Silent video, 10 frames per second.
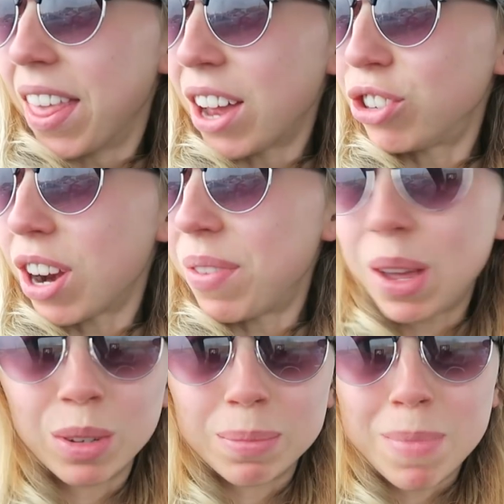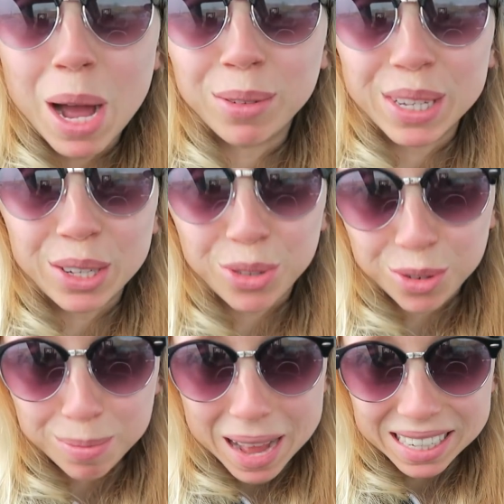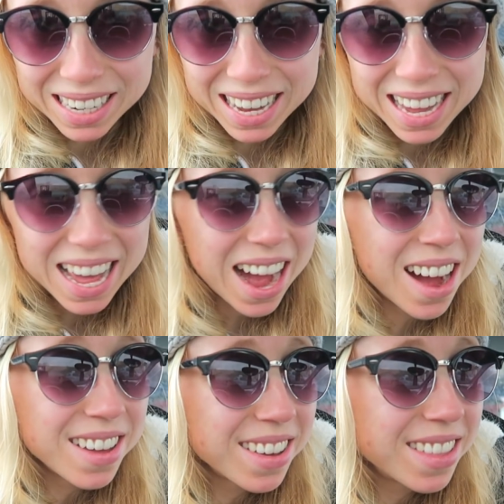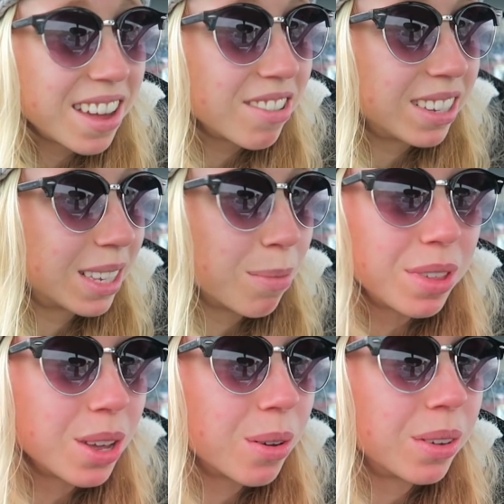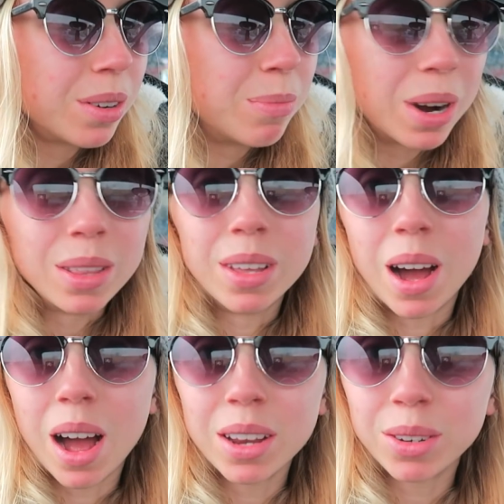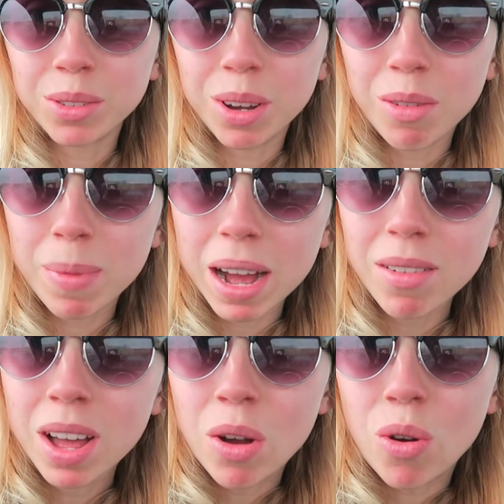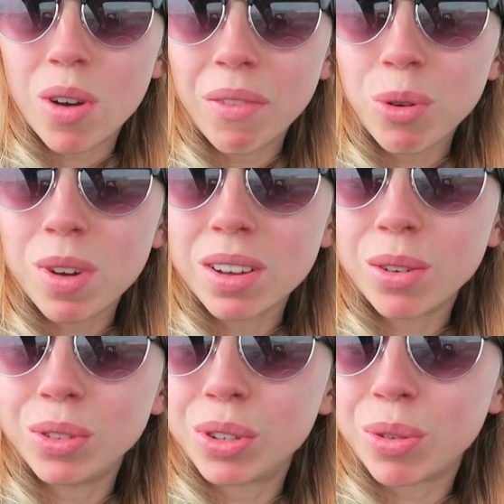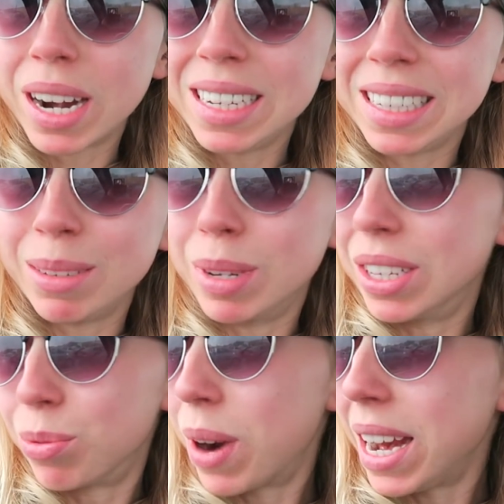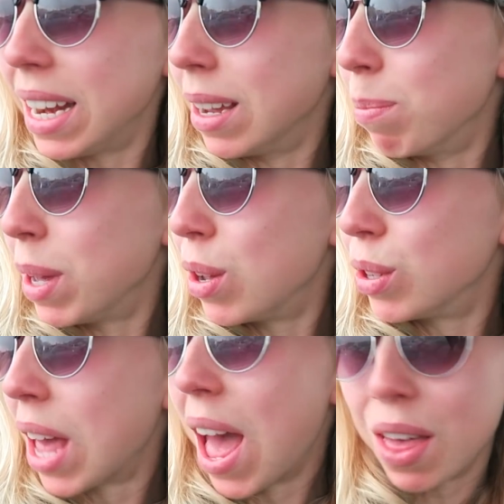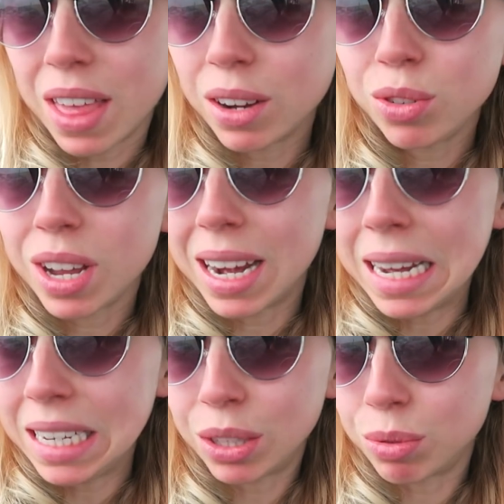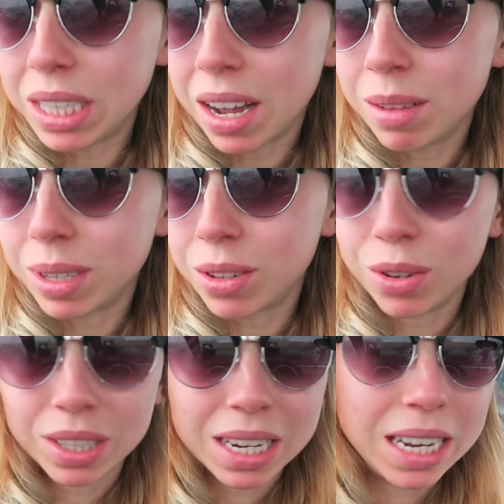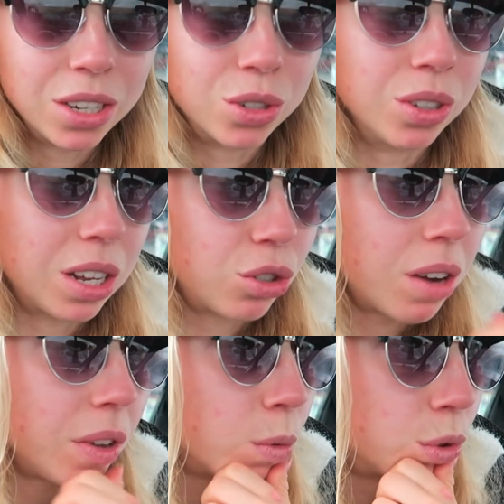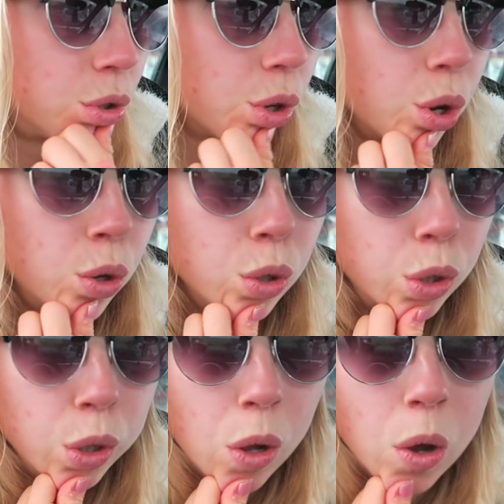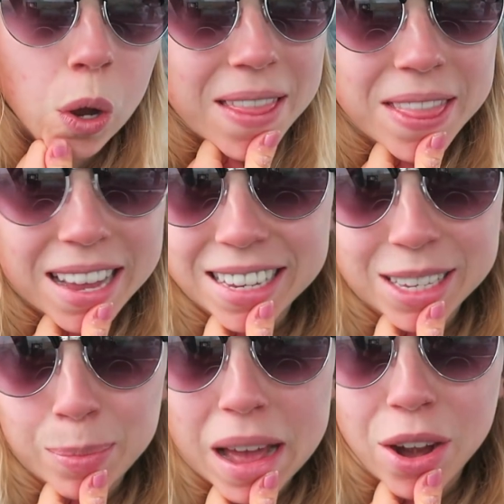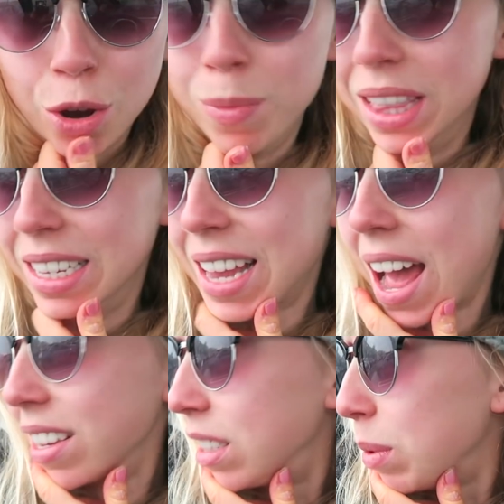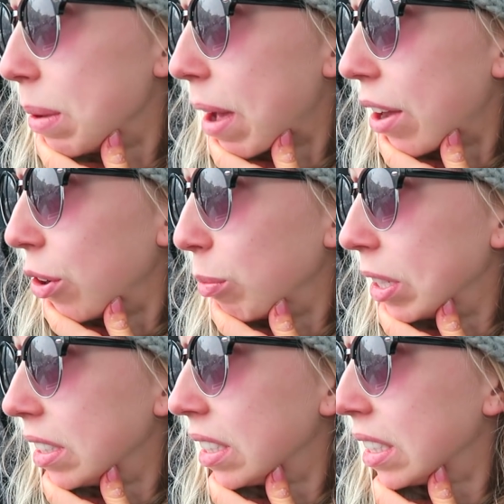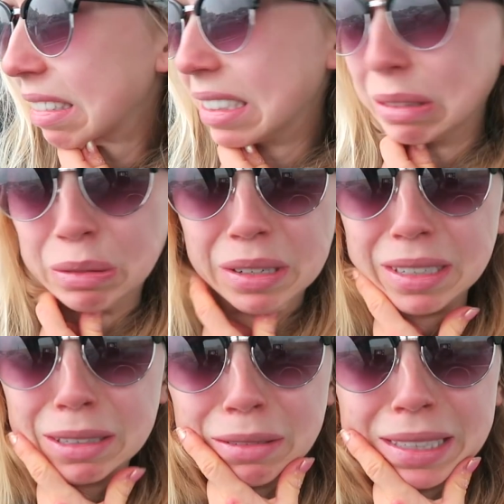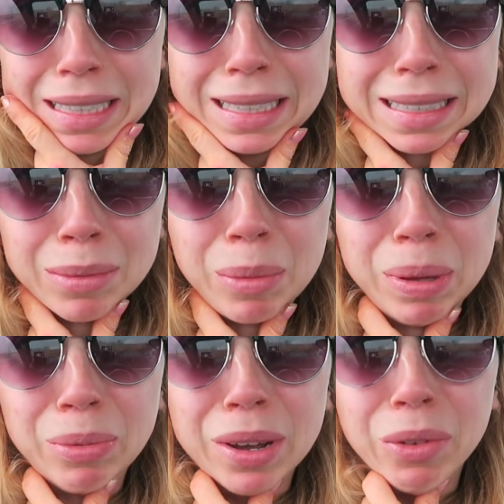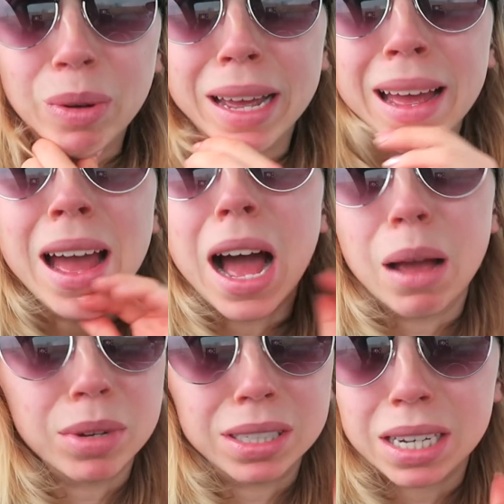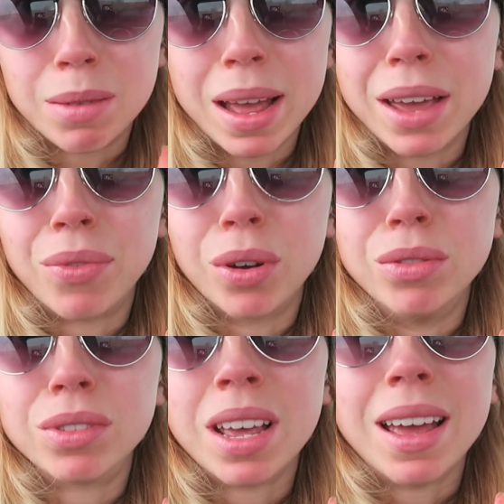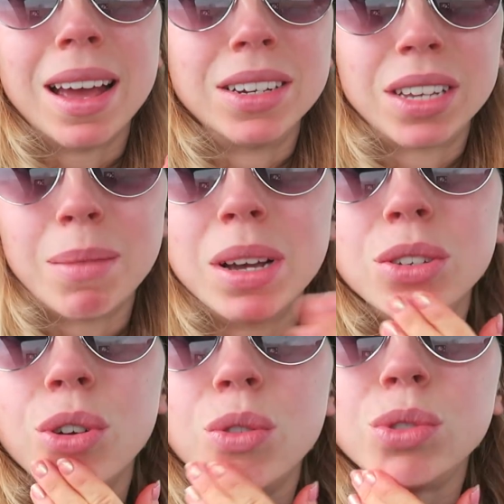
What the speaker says: That drive here was mildly traumatic. Either there is something going on in Brighton that I don't know about, or everyone goes crazy when it's raining, because that took at least 3 times as long as it needed to. That traffic was so slow. This is a bad omen. This has to be a bad omen. I don't want to go here. There's gonna be people everywhere. I'm gonna stick on my headphones and just get my zone.